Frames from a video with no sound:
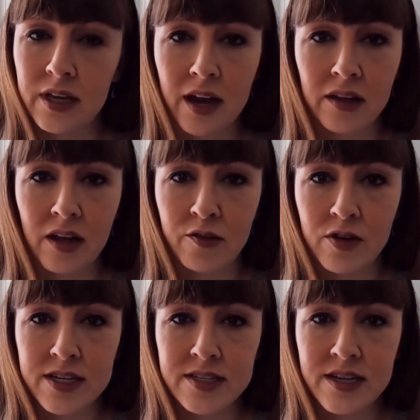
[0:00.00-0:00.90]
a lot of
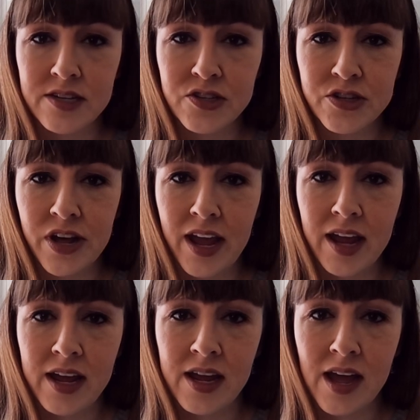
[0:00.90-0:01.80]
rest
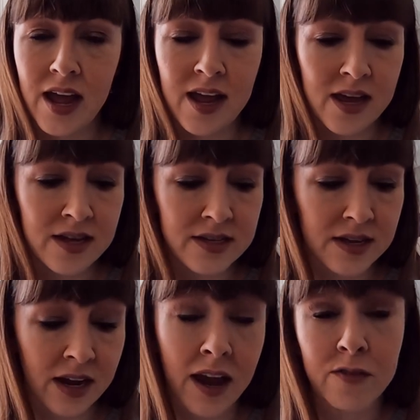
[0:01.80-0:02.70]
yesterday and
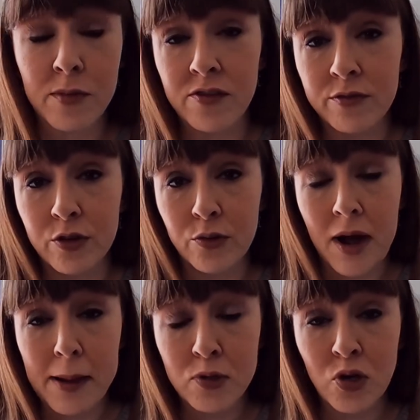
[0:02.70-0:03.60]
I have my foot
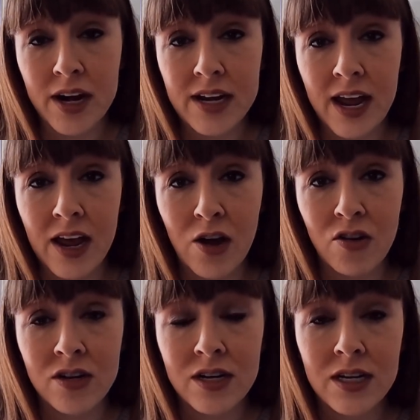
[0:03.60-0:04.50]
wrapped right
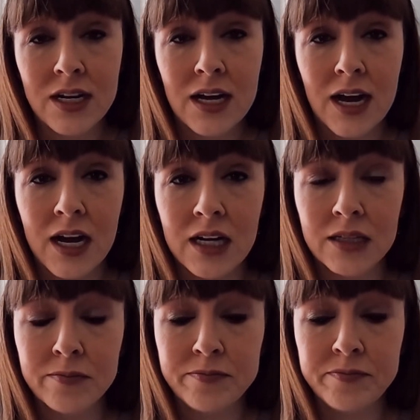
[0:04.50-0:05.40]
now.
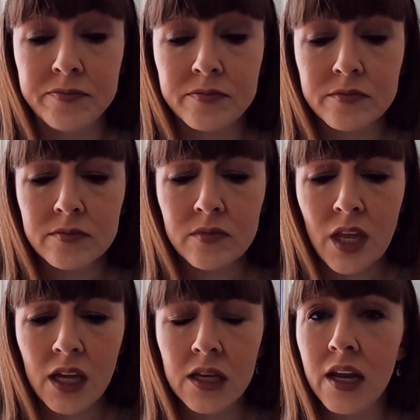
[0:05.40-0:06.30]
Gonna
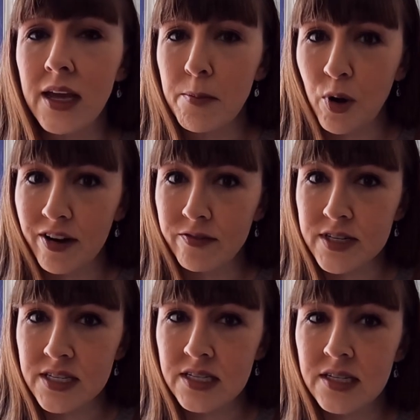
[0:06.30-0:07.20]
get
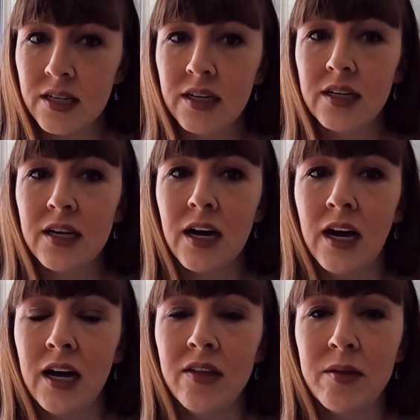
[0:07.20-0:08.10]
breakfast.
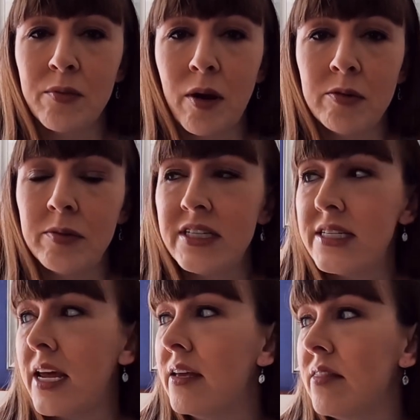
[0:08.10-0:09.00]
Then probably
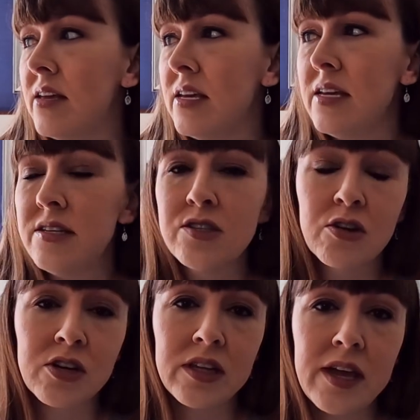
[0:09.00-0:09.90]
take the
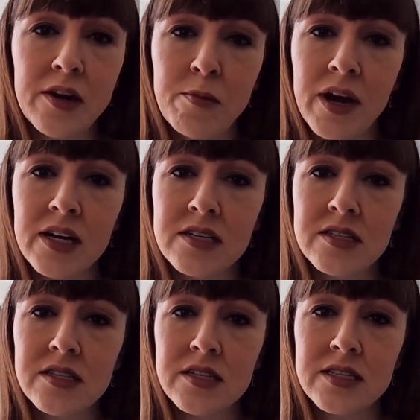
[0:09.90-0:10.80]
circulator
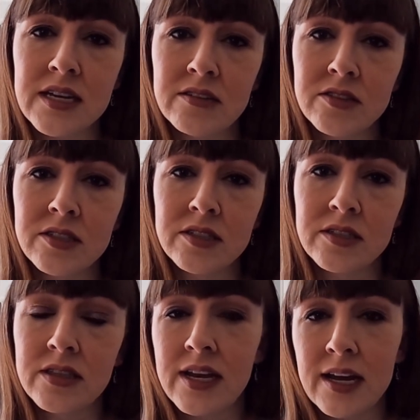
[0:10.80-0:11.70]
bus down
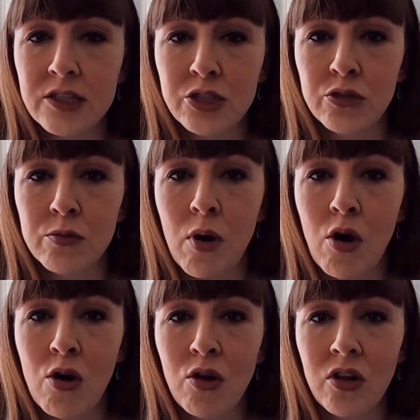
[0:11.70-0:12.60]
to the National
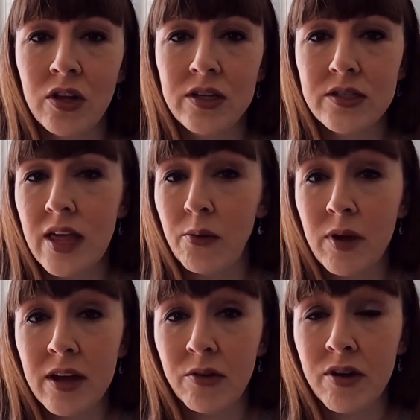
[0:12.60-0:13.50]
Mall. That
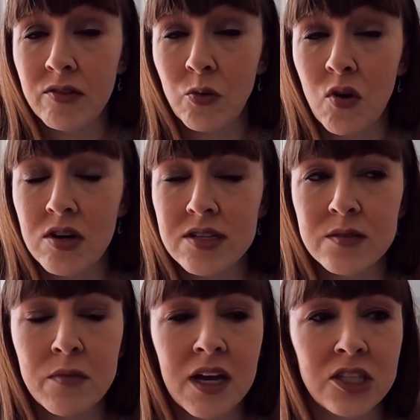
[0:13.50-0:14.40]
way I don't have to walk
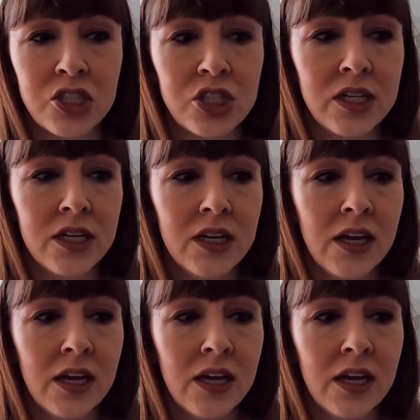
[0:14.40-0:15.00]
as much.